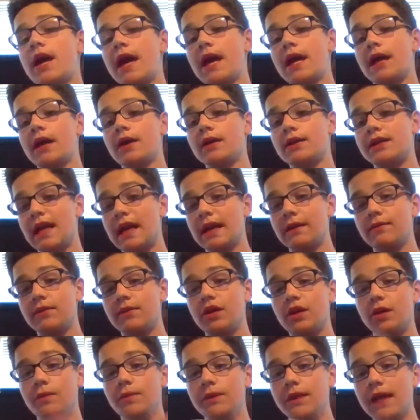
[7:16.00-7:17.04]

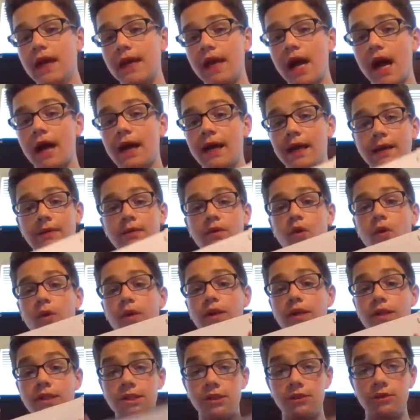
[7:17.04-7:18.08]
GameCube yet. I
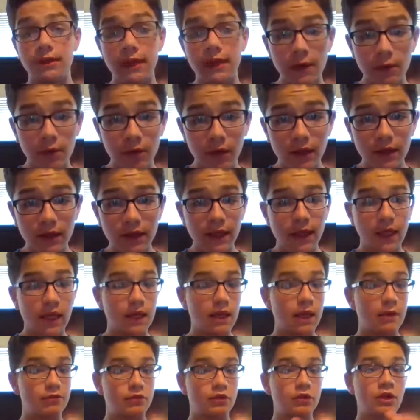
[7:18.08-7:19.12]
am going to get one,
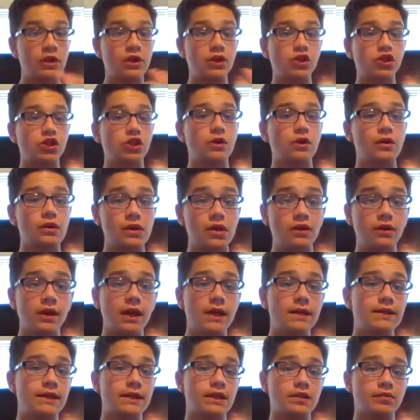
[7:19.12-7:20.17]
and I'm going to show it
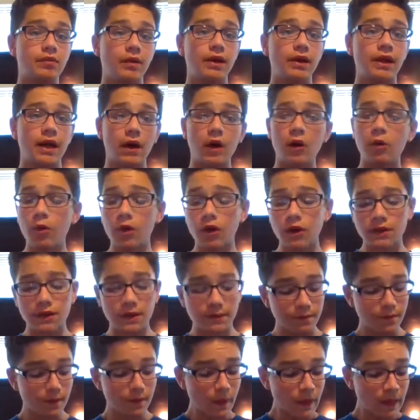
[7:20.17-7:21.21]
to you guys, explain how it
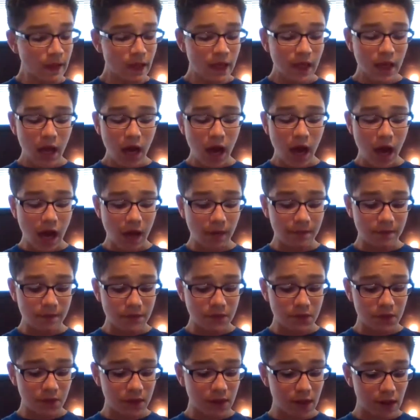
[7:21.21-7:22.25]
works.
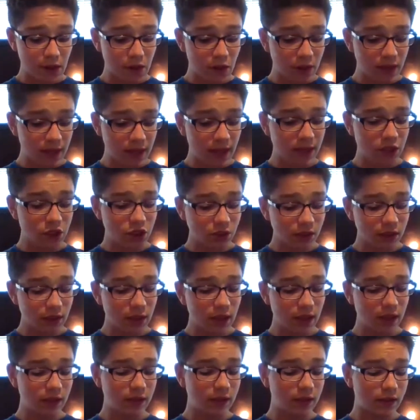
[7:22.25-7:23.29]
So you can
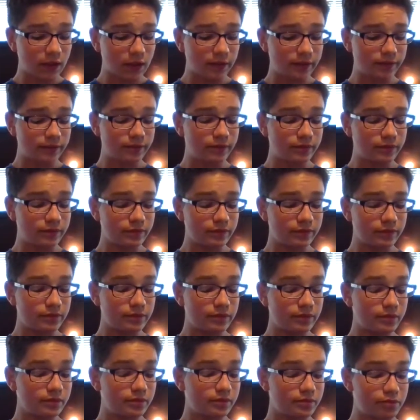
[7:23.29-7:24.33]
actually
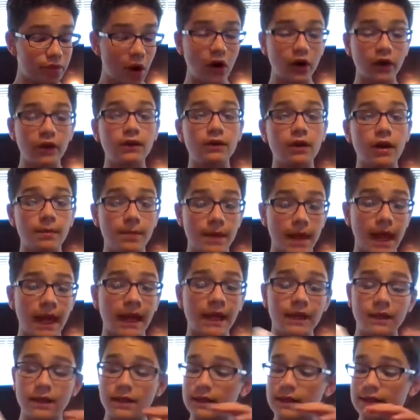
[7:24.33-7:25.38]
partner up
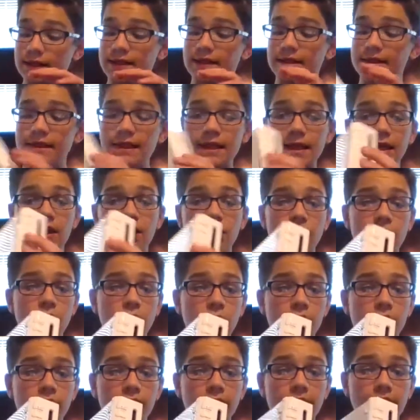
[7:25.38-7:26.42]
and sync
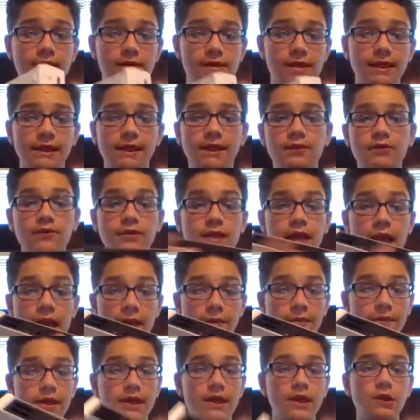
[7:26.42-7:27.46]
your Nintendo
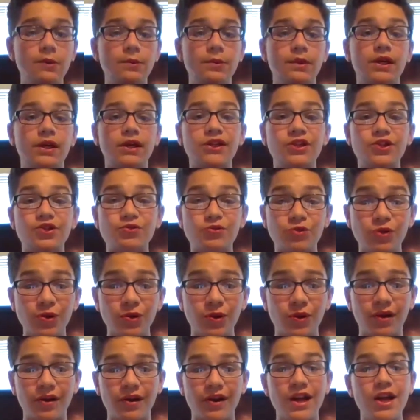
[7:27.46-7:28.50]
GameCube
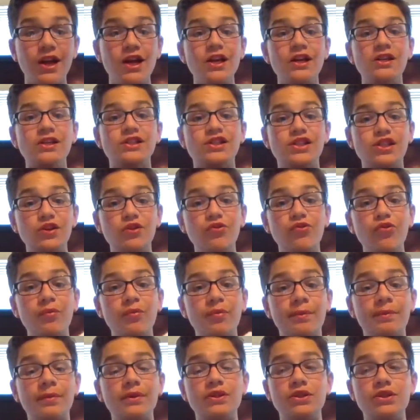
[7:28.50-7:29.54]
controller to